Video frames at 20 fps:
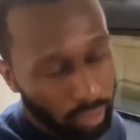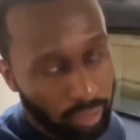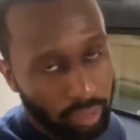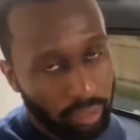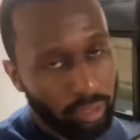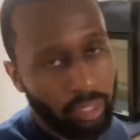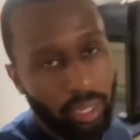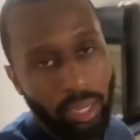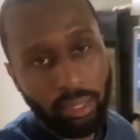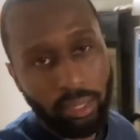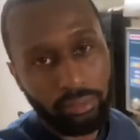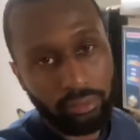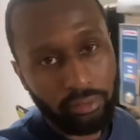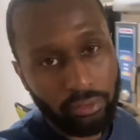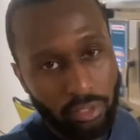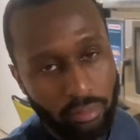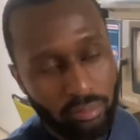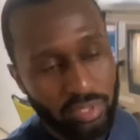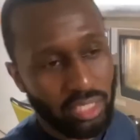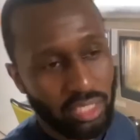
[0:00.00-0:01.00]
good guy, you know
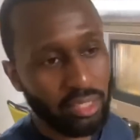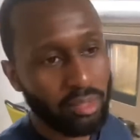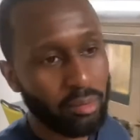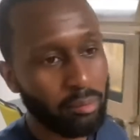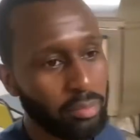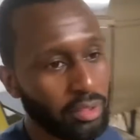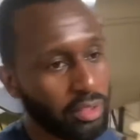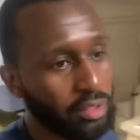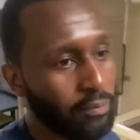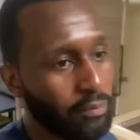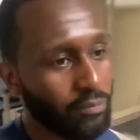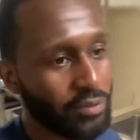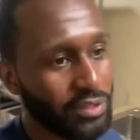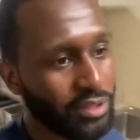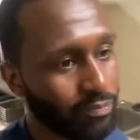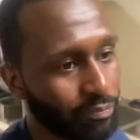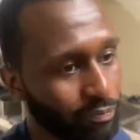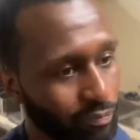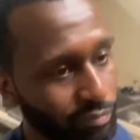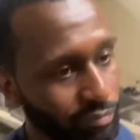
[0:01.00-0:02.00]
what I'm saying? But
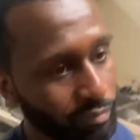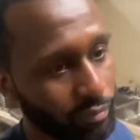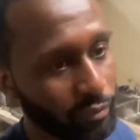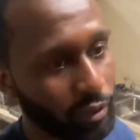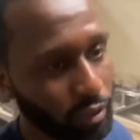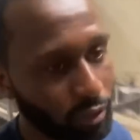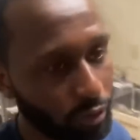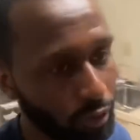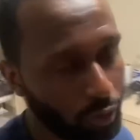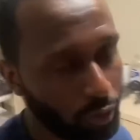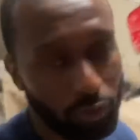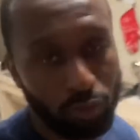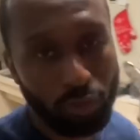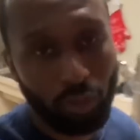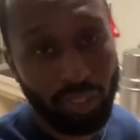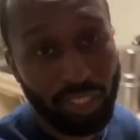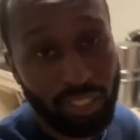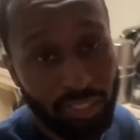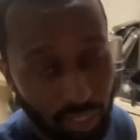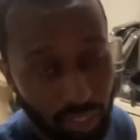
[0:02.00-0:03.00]

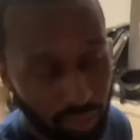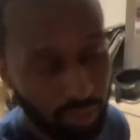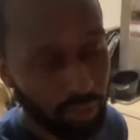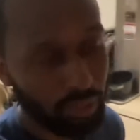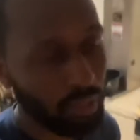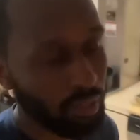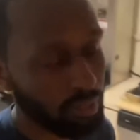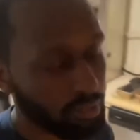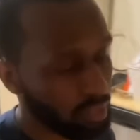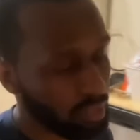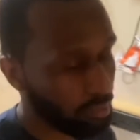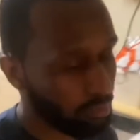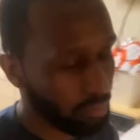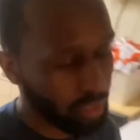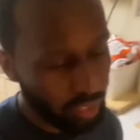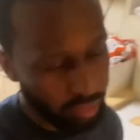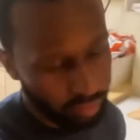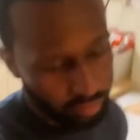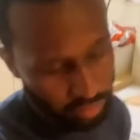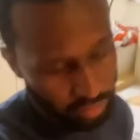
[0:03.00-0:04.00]
they say good guys come
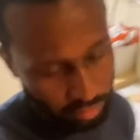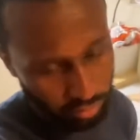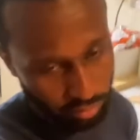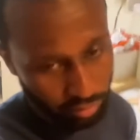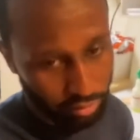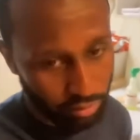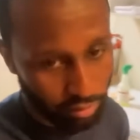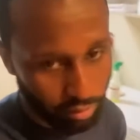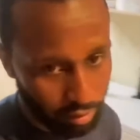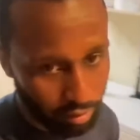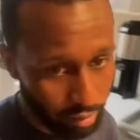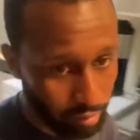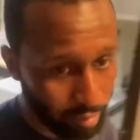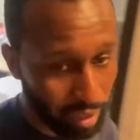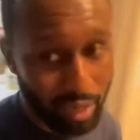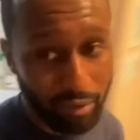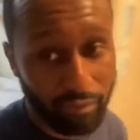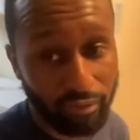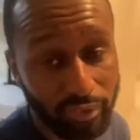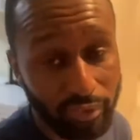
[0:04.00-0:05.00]
last, and
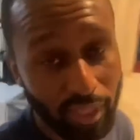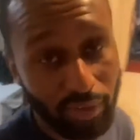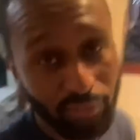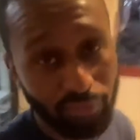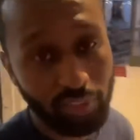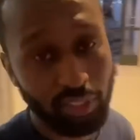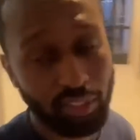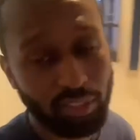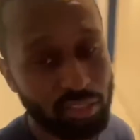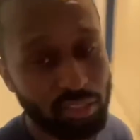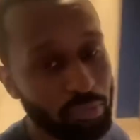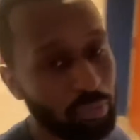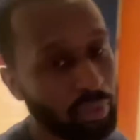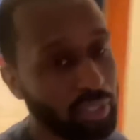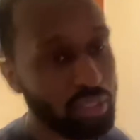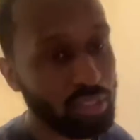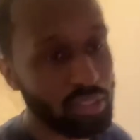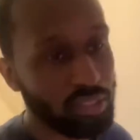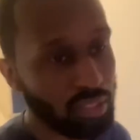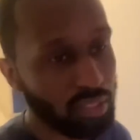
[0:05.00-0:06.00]
I've definitely
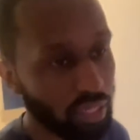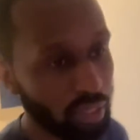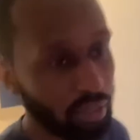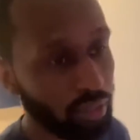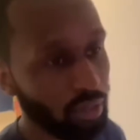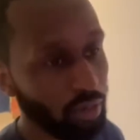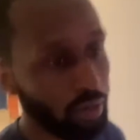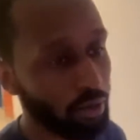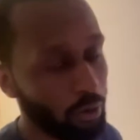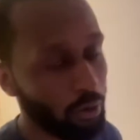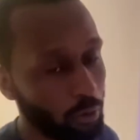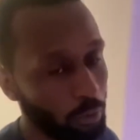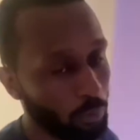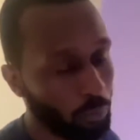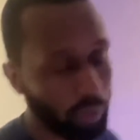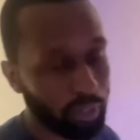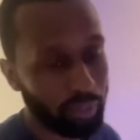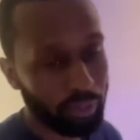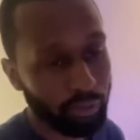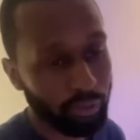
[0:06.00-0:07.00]
experienced that
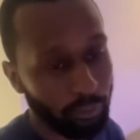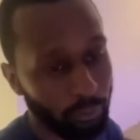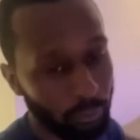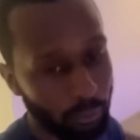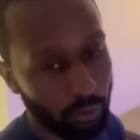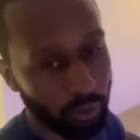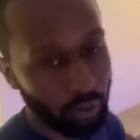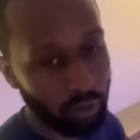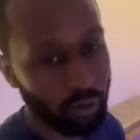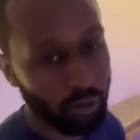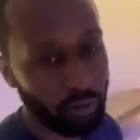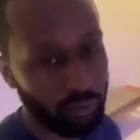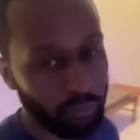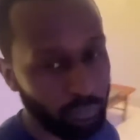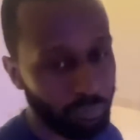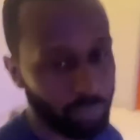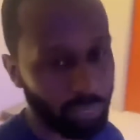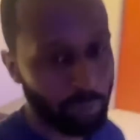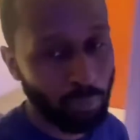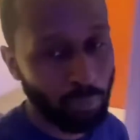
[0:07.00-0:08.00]
where
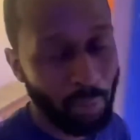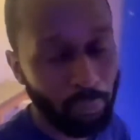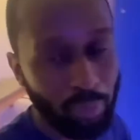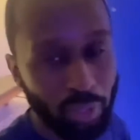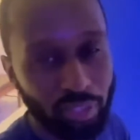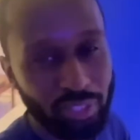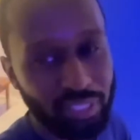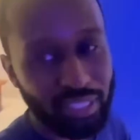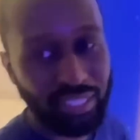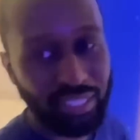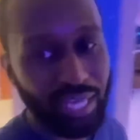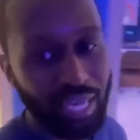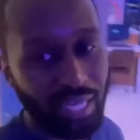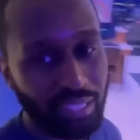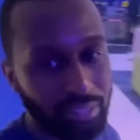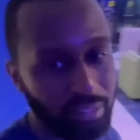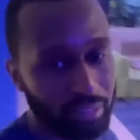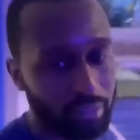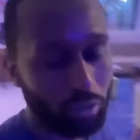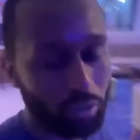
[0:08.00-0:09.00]
my
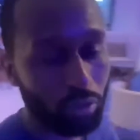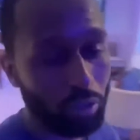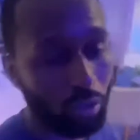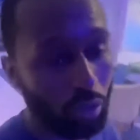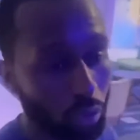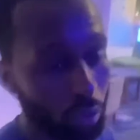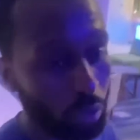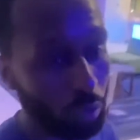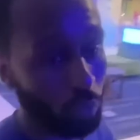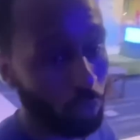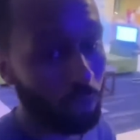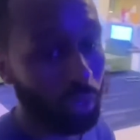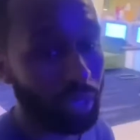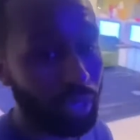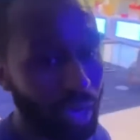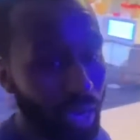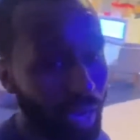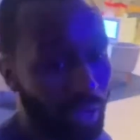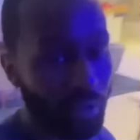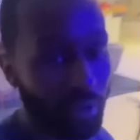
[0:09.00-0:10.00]
personality or what
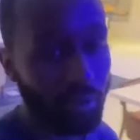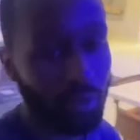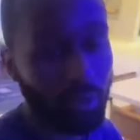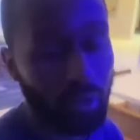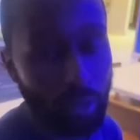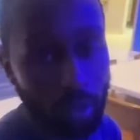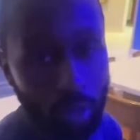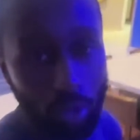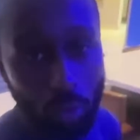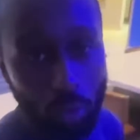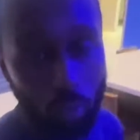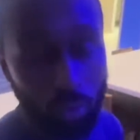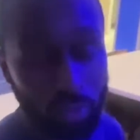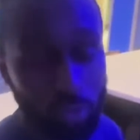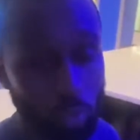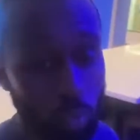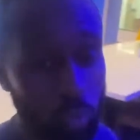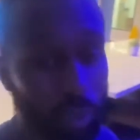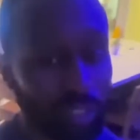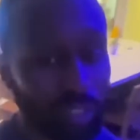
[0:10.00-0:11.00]
I was
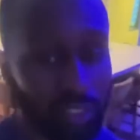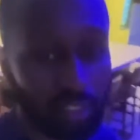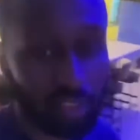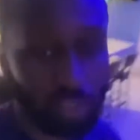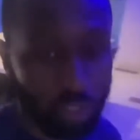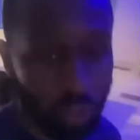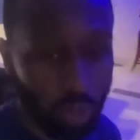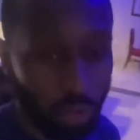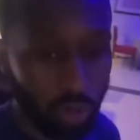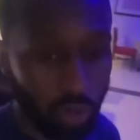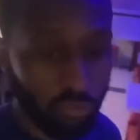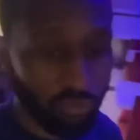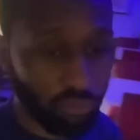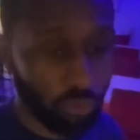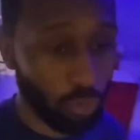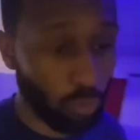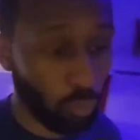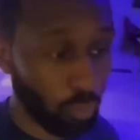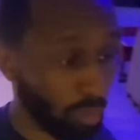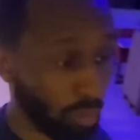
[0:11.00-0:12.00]
willing to offer
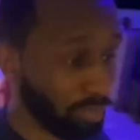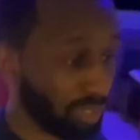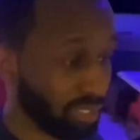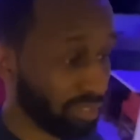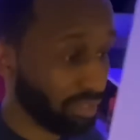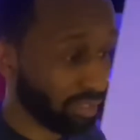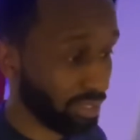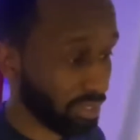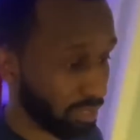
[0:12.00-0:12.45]
a woman